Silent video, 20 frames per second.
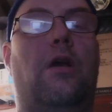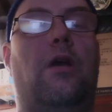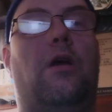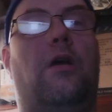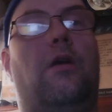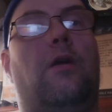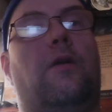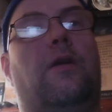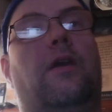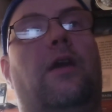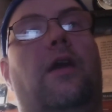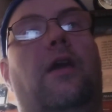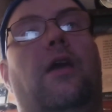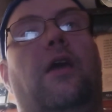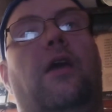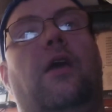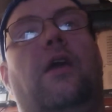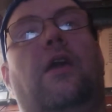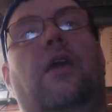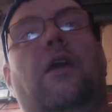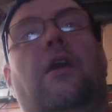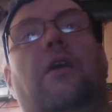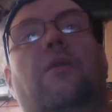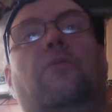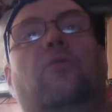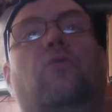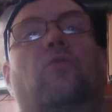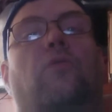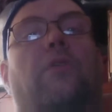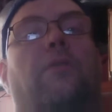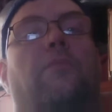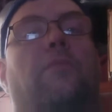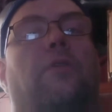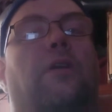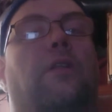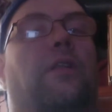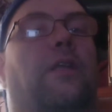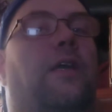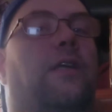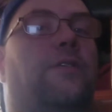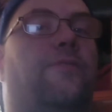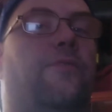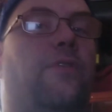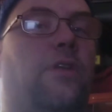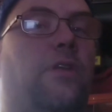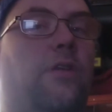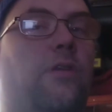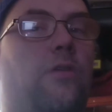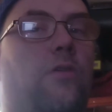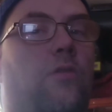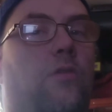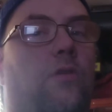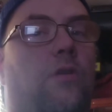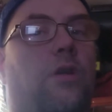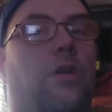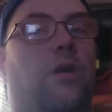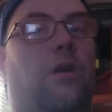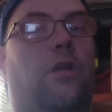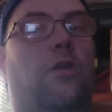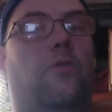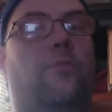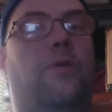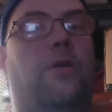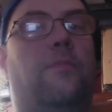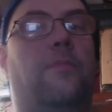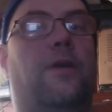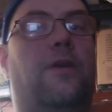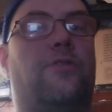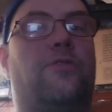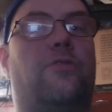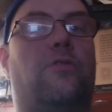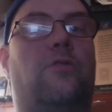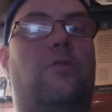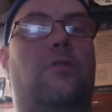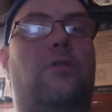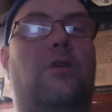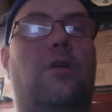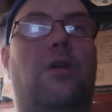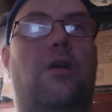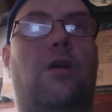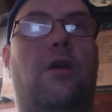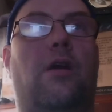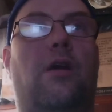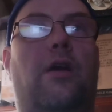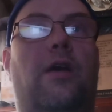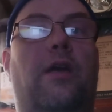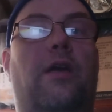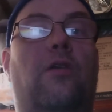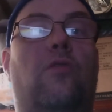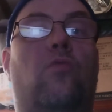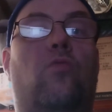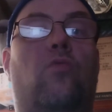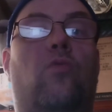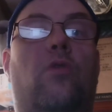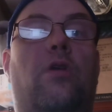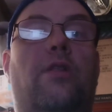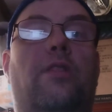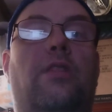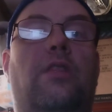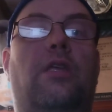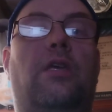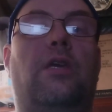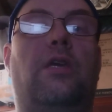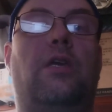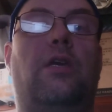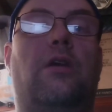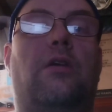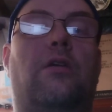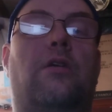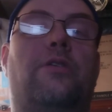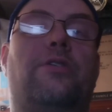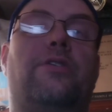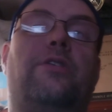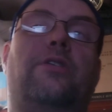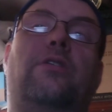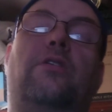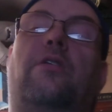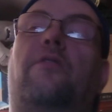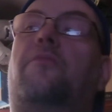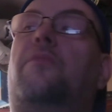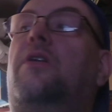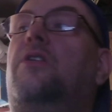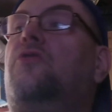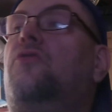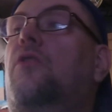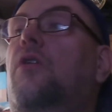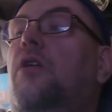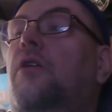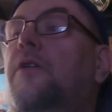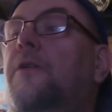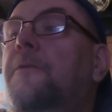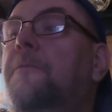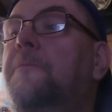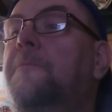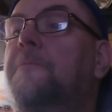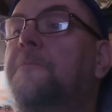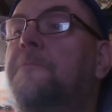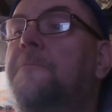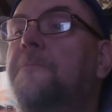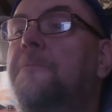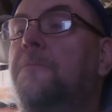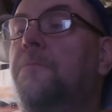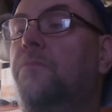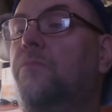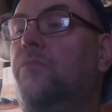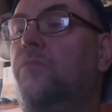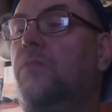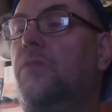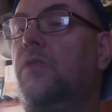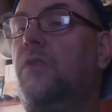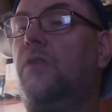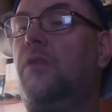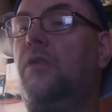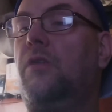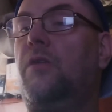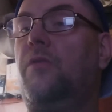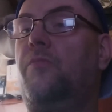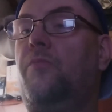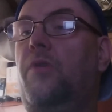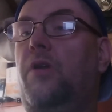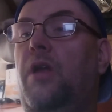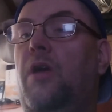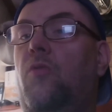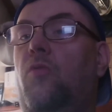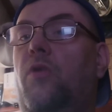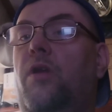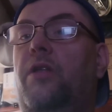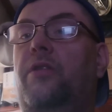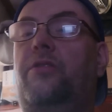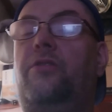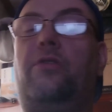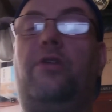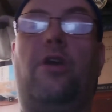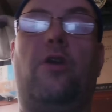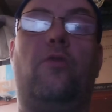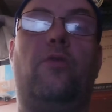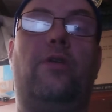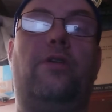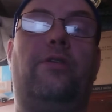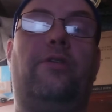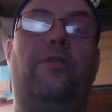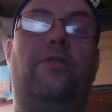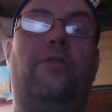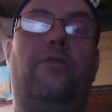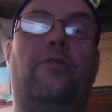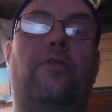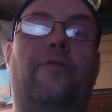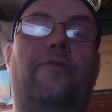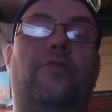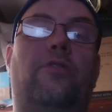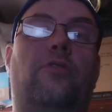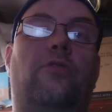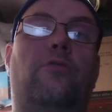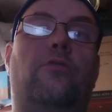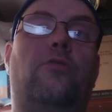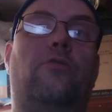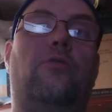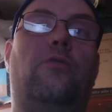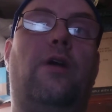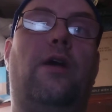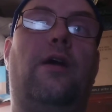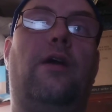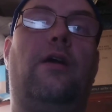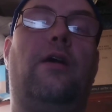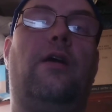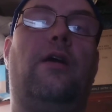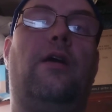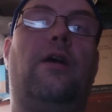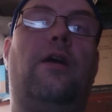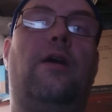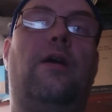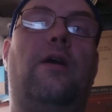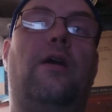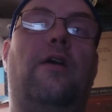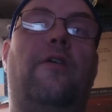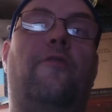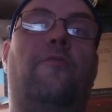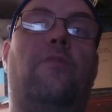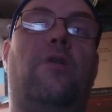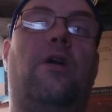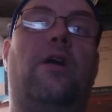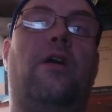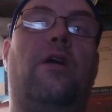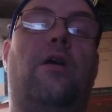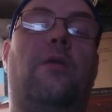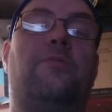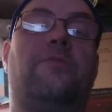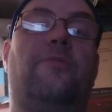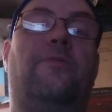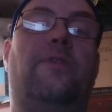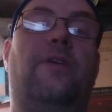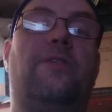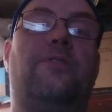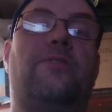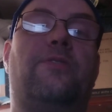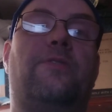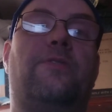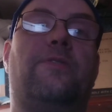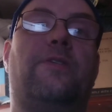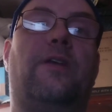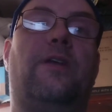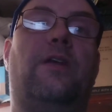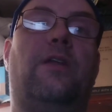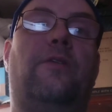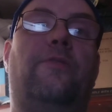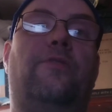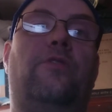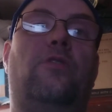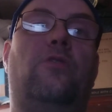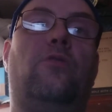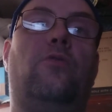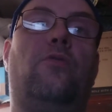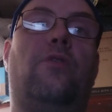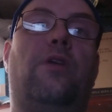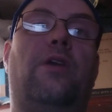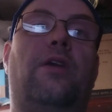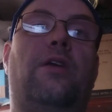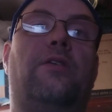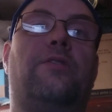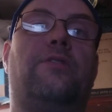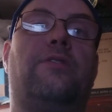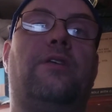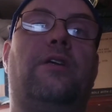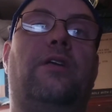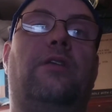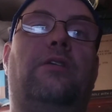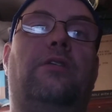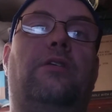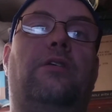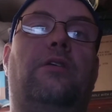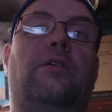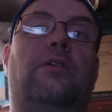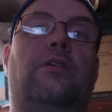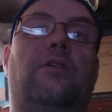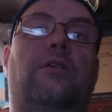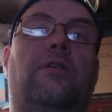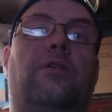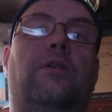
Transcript: Okay, I'm doing my last video on autobidmaster. I won the auction of my truck, but I wanted to go into a few of my observations and a few things that